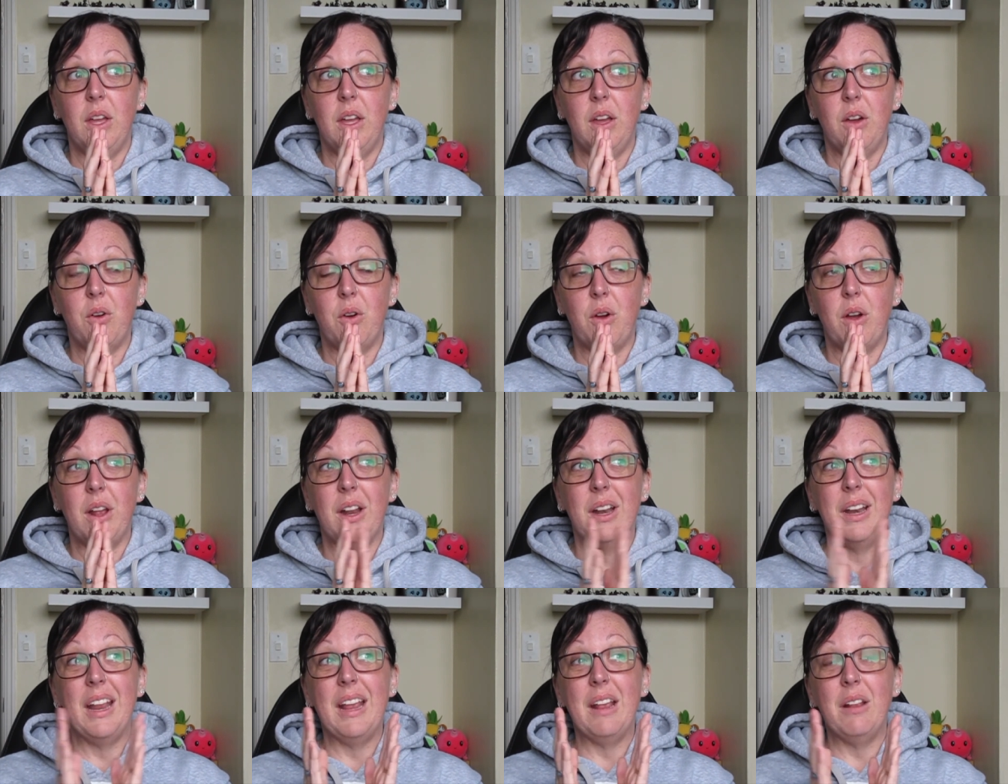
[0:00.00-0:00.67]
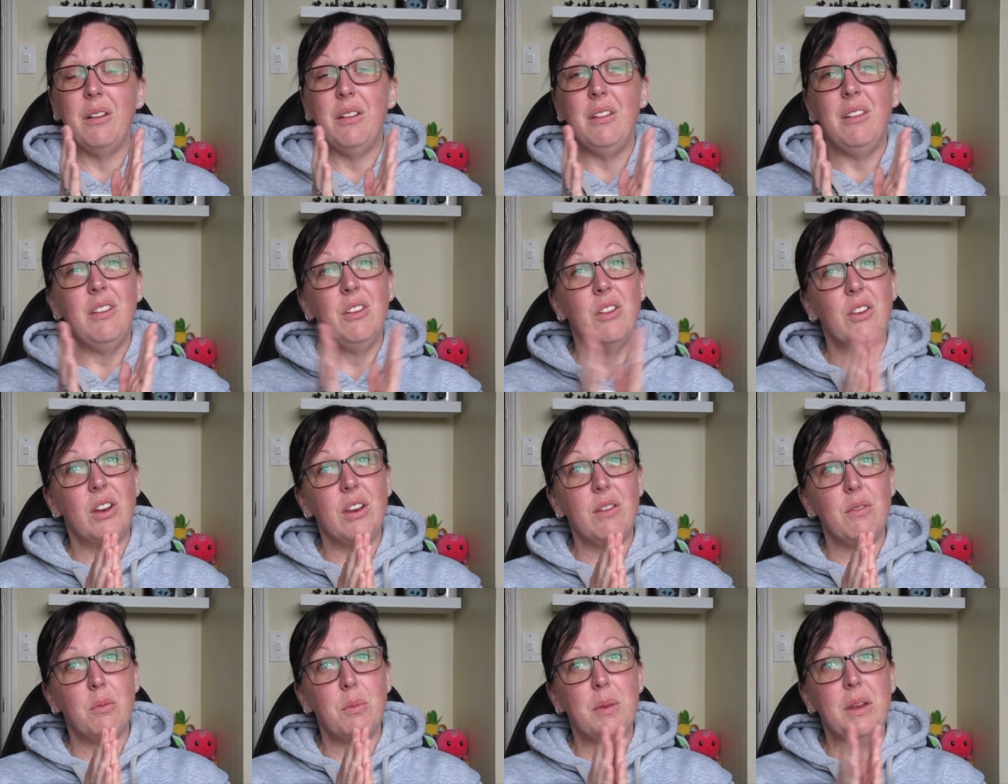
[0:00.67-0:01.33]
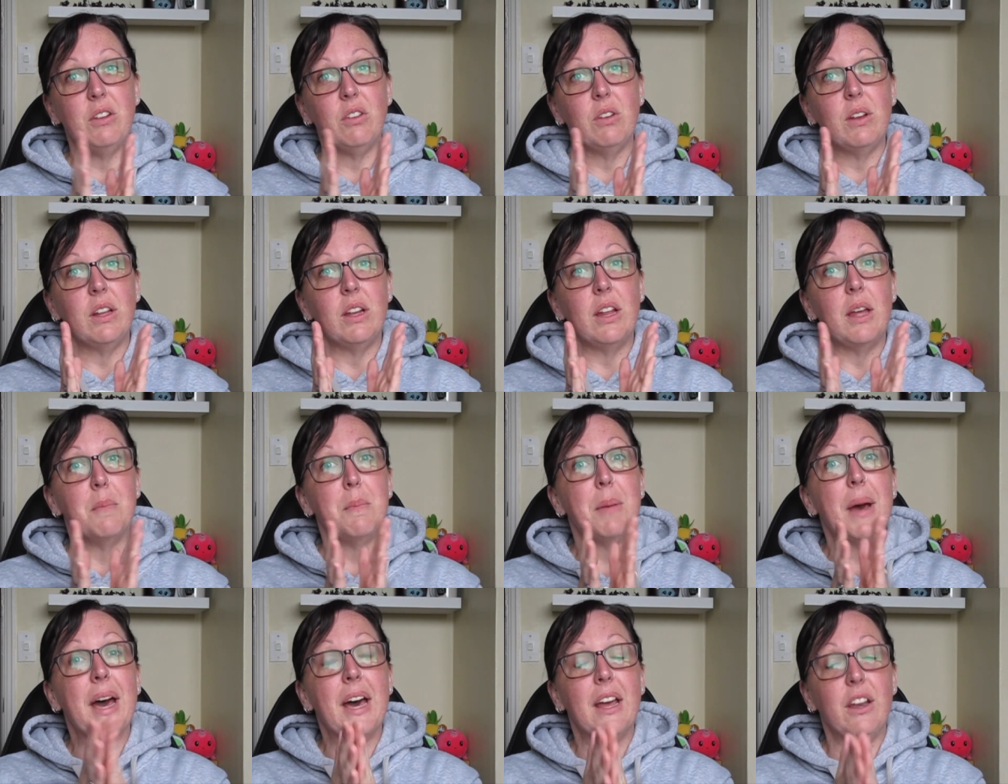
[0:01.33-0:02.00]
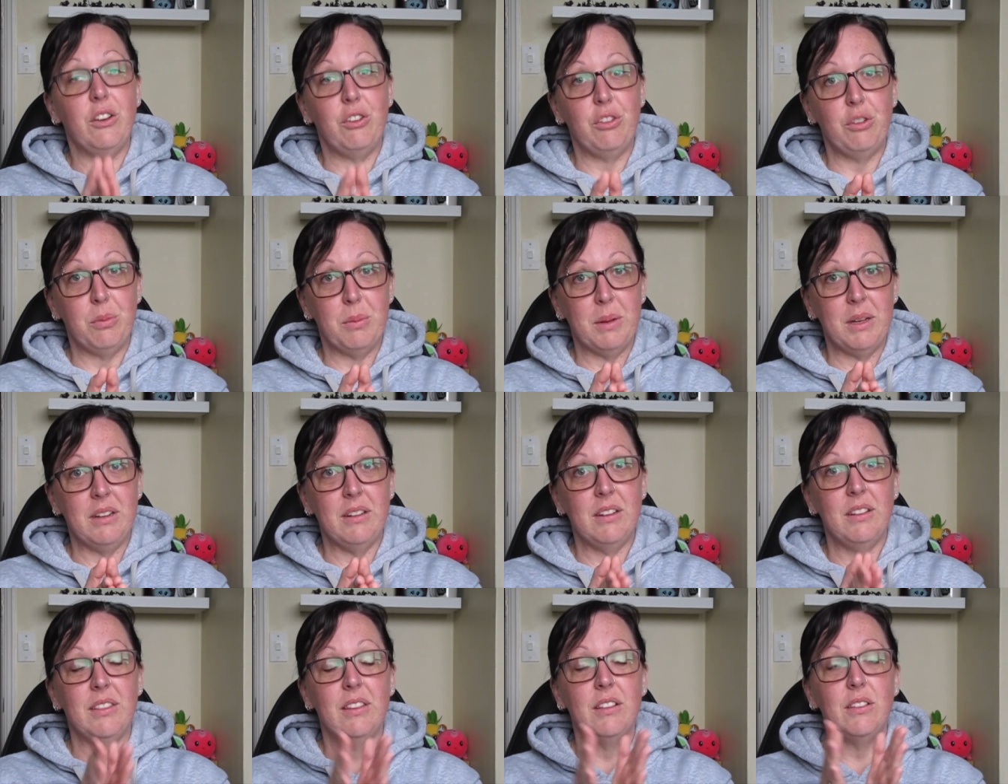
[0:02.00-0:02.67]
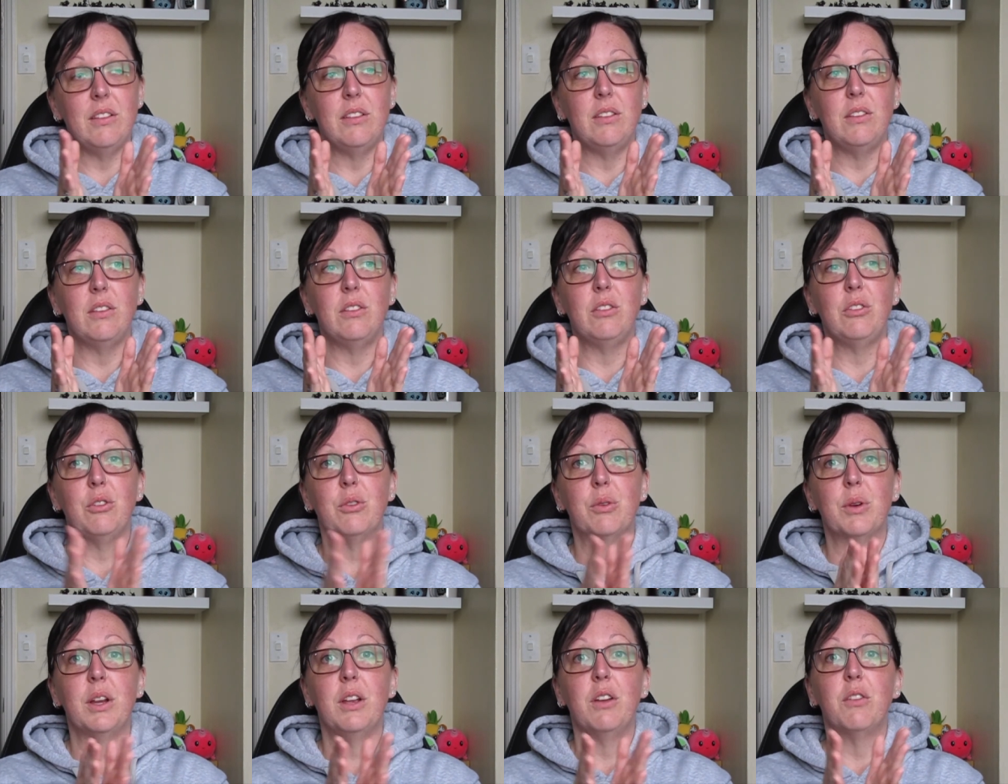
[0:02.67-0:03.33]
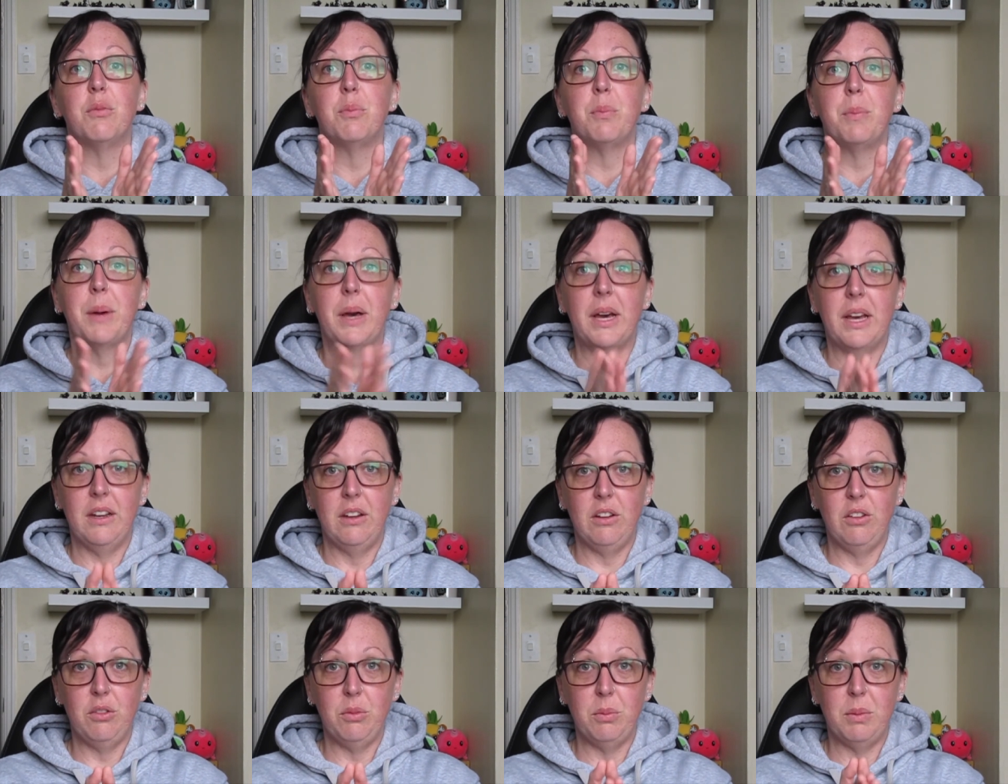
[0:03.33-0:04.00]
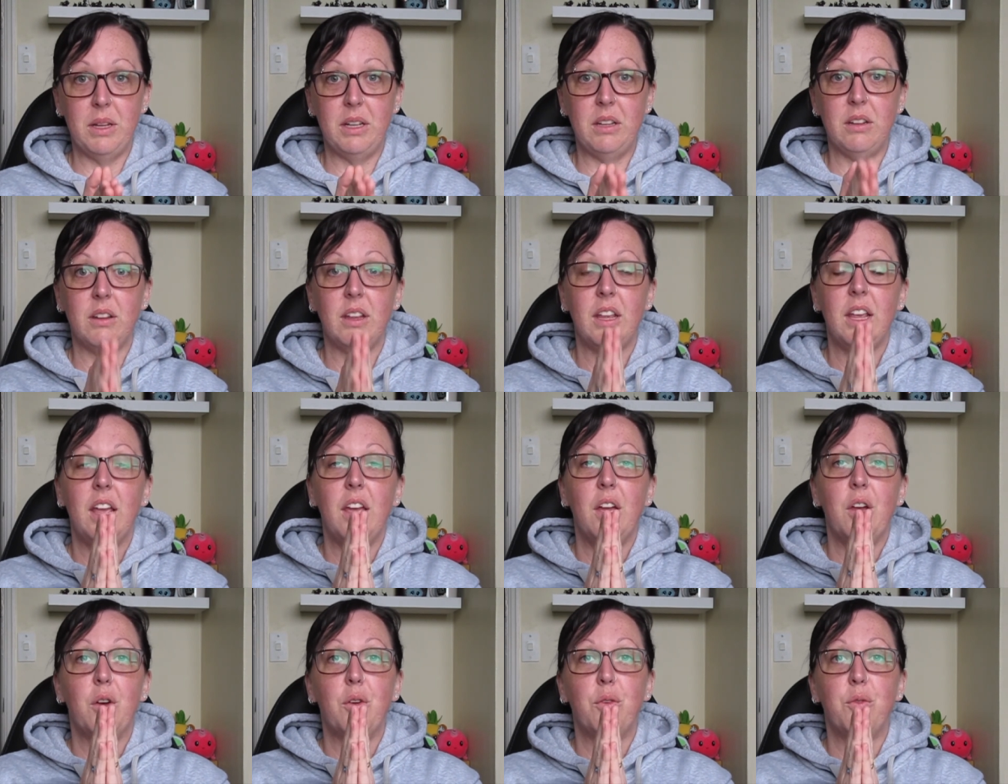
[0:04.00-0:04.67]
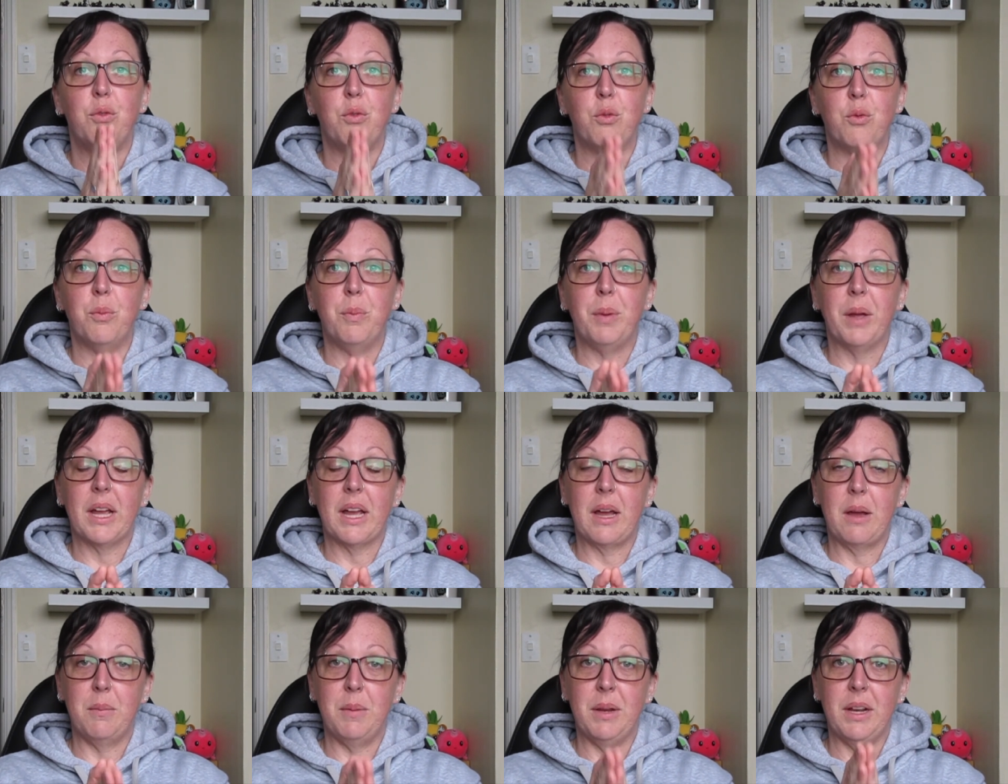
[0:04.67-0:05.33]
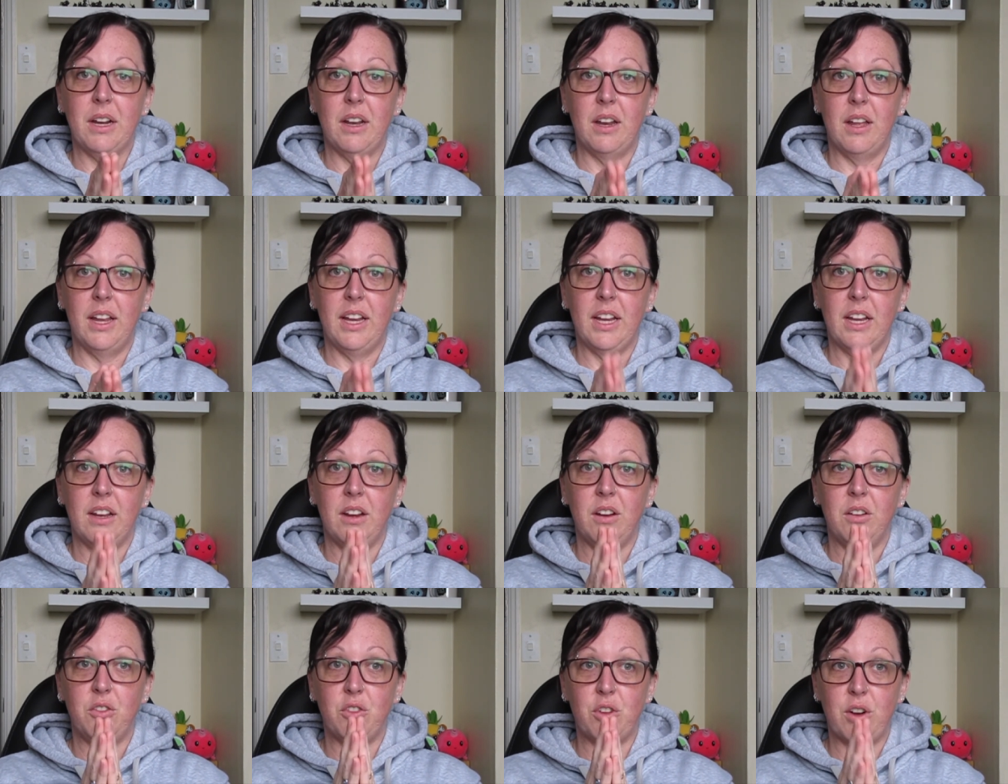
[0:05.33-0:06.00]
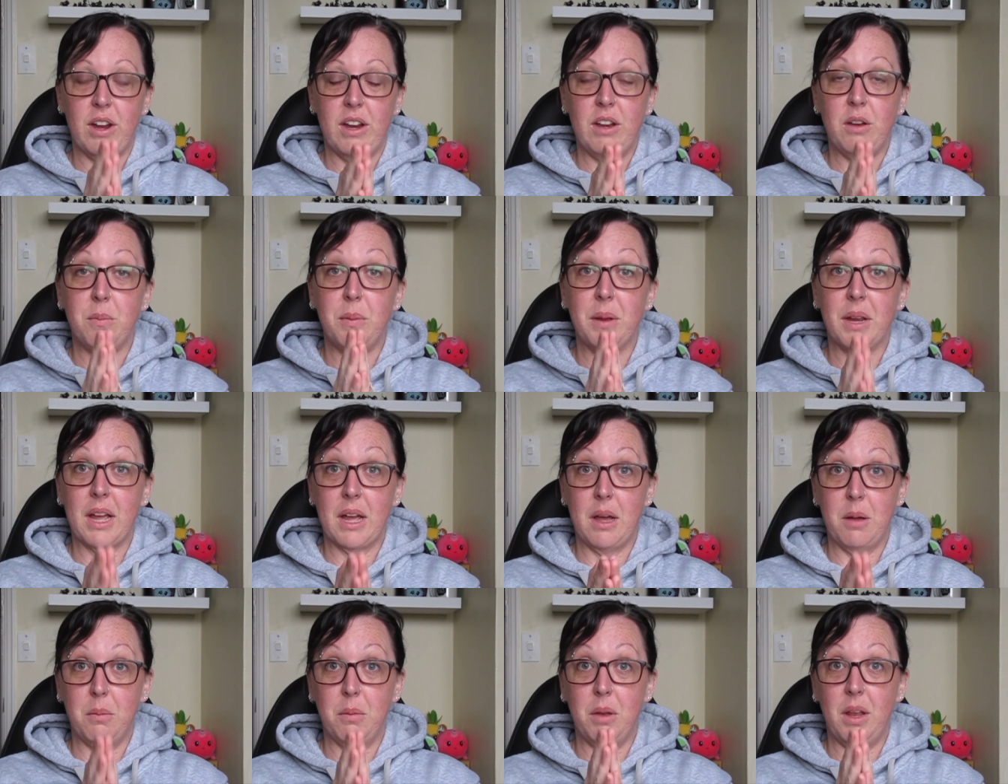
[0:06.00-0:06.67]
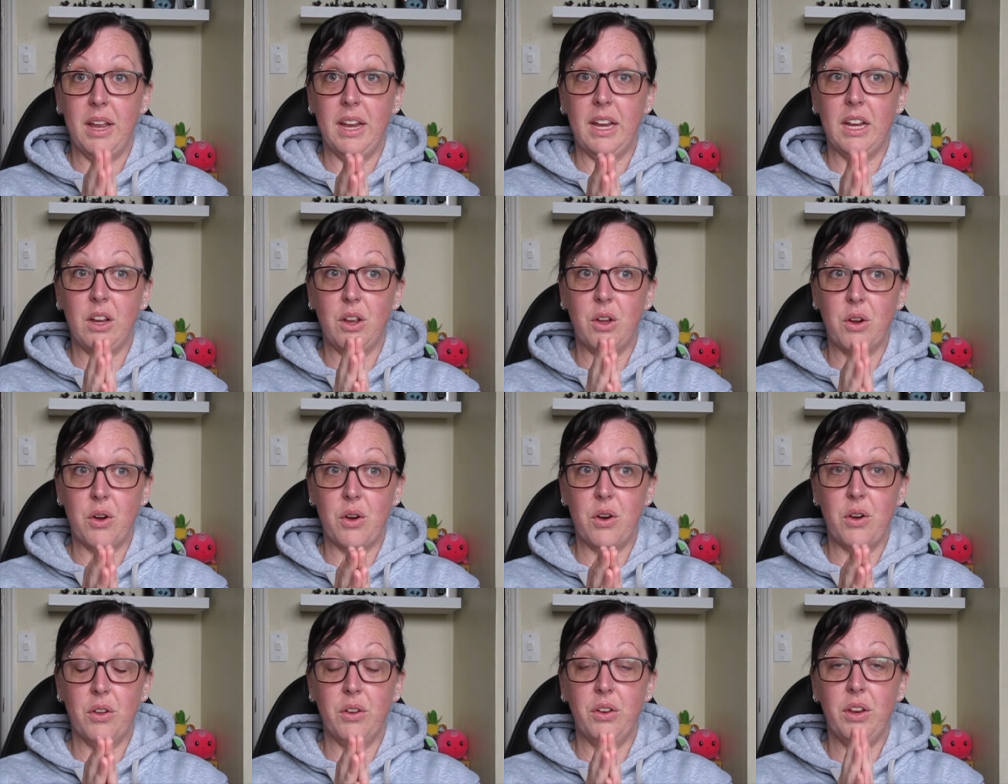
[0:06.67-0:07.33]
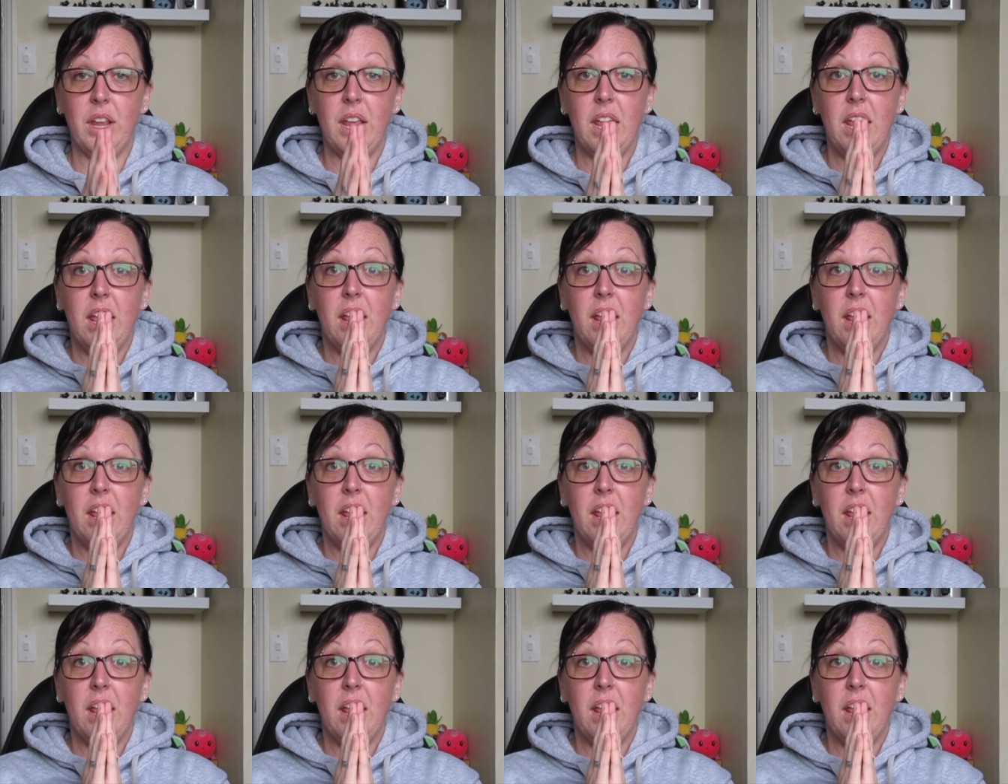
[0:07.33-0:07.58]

or a, uh, a, uh, not even mental illness, a punishment. This is a story of punishment for becoming like, trying to become like God.